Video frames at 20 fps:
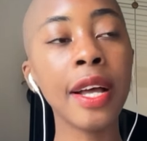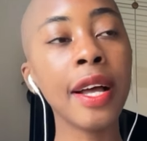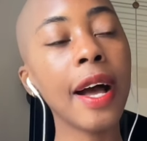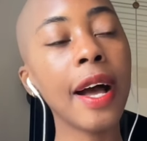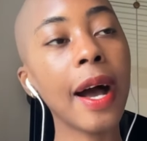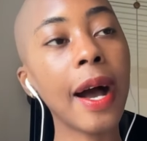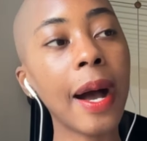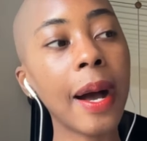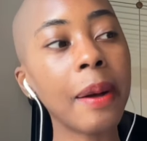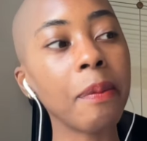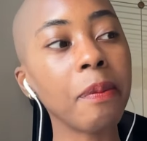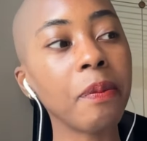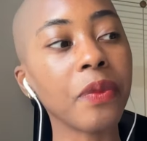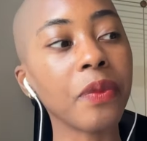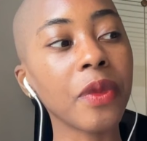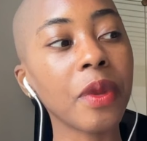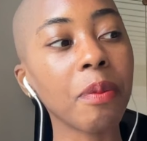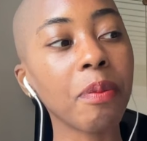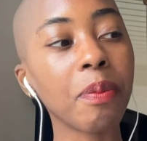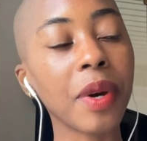Um,
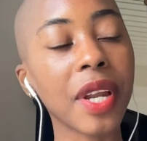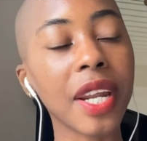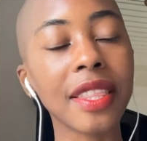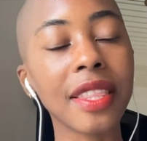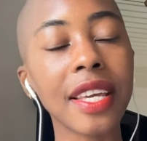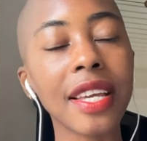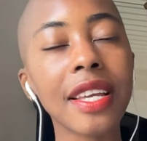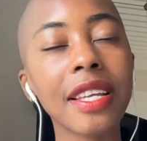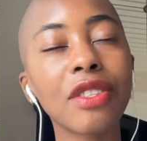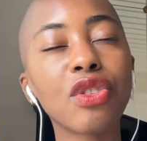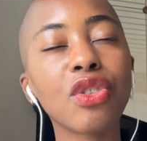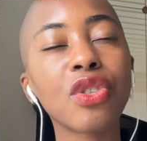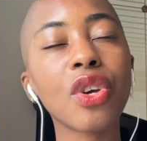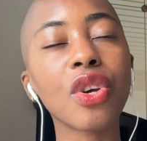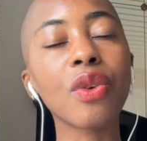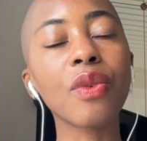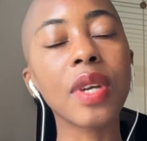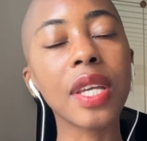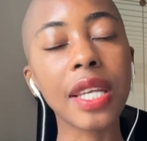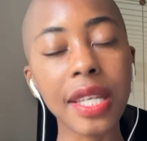but I think it's
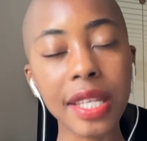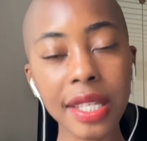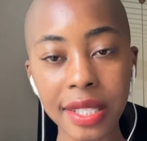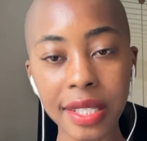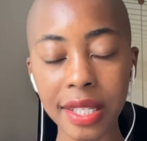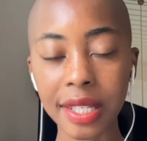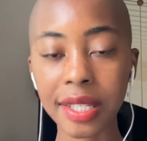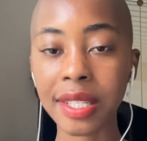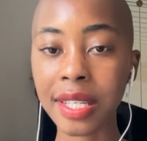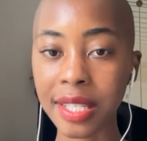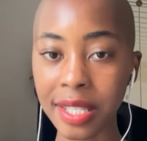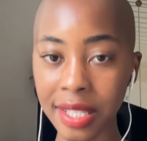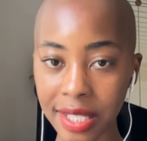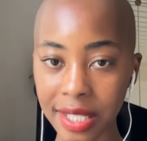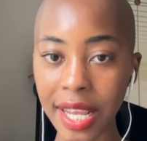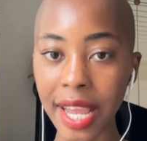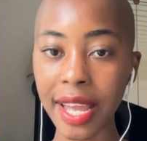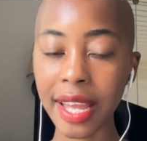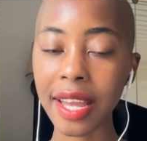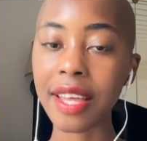so easy to
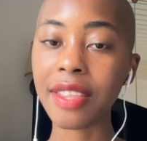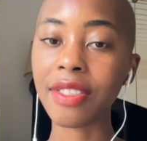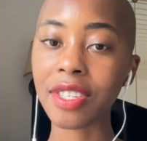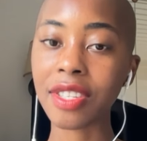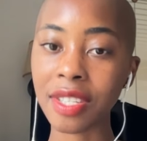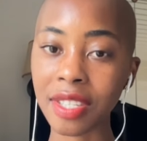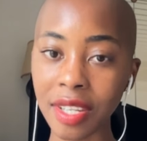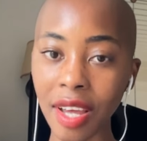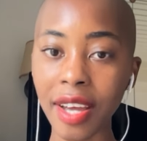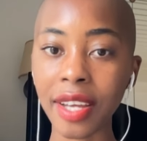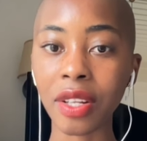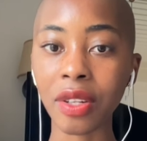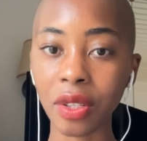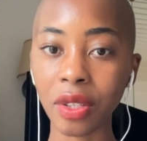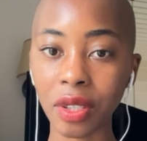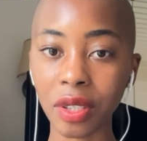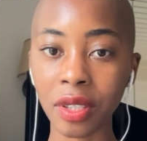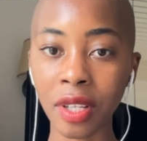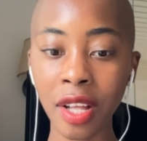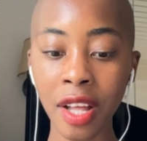stay in the
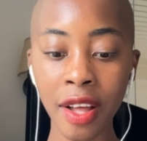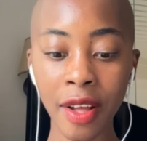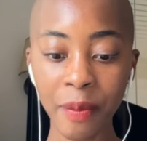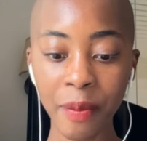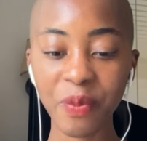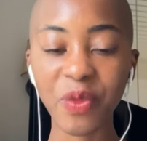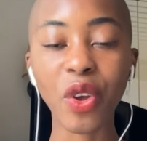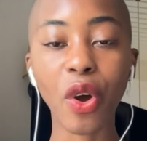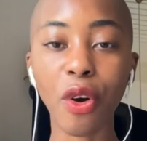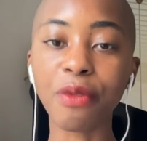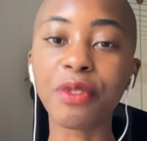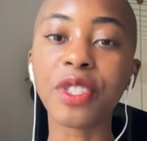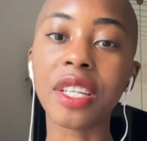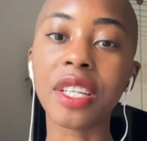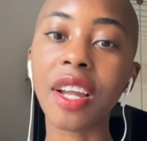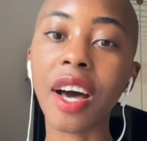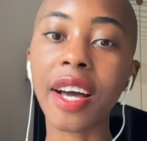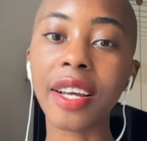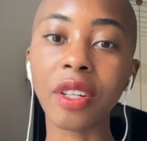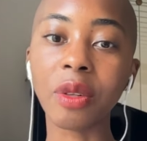cycle of
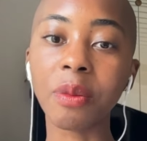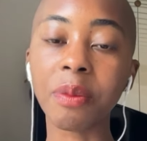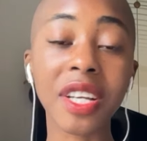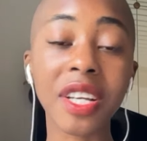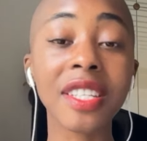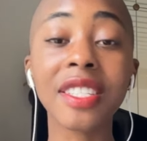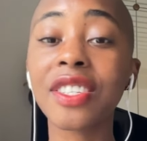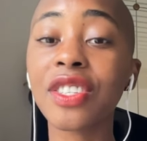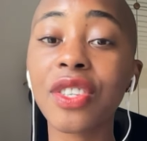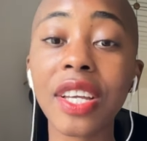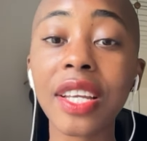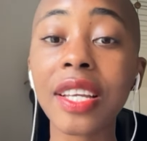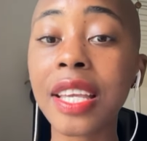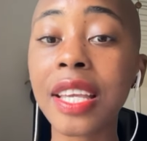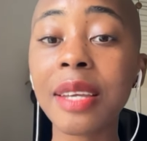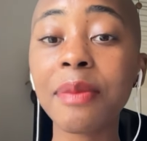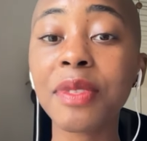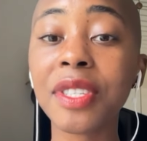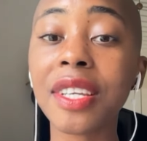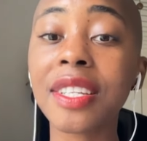denial because it, it
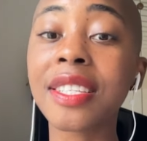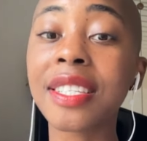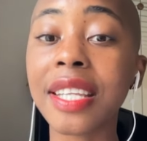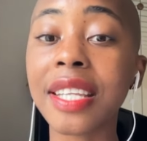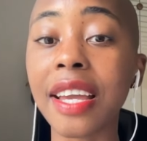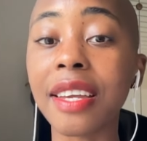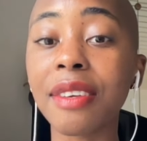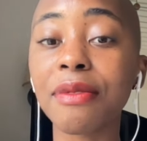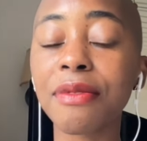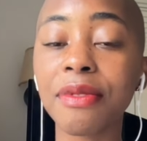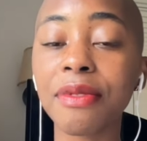keeps us safe,